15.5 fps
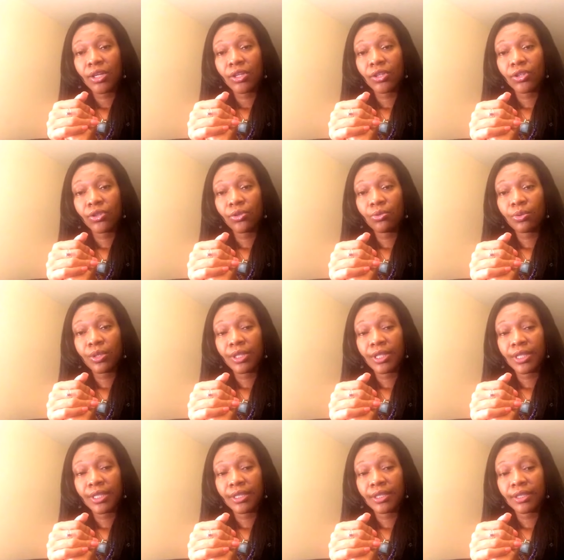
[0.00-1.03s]
you
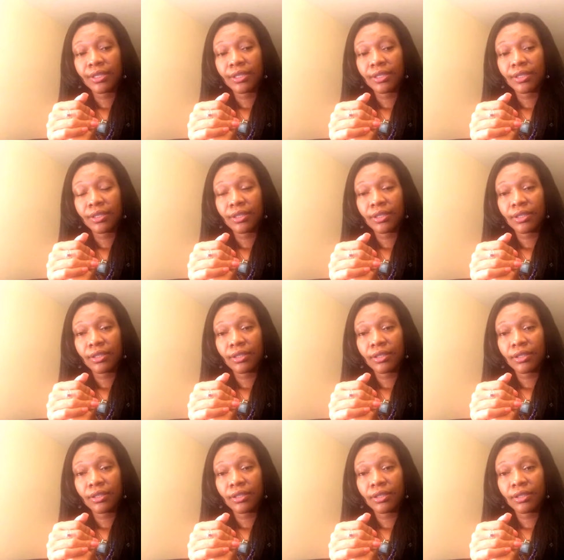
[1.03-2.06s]
would
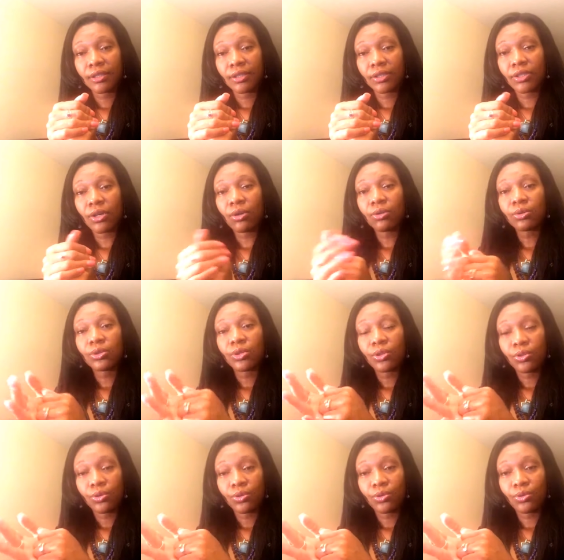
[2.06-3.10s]
go
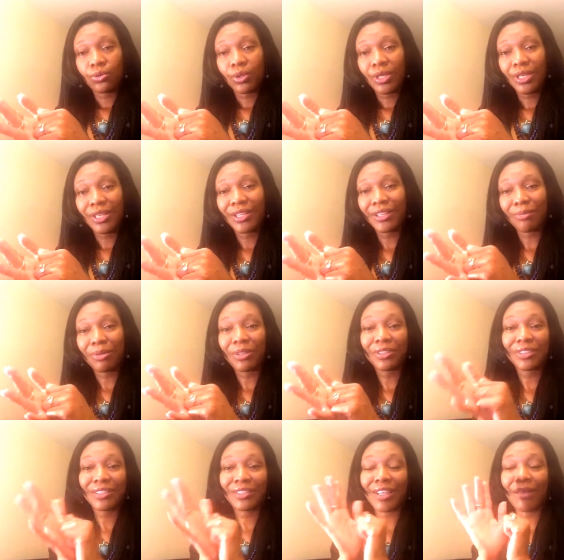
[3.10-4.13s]
to the
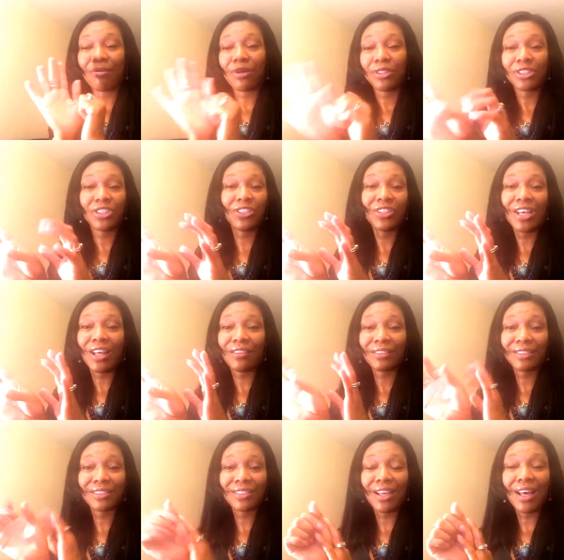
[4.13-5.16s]
person that pushed you down the
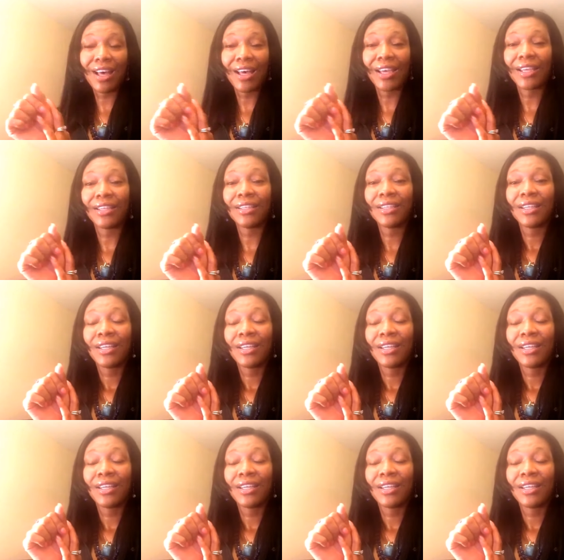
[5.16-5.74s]
slide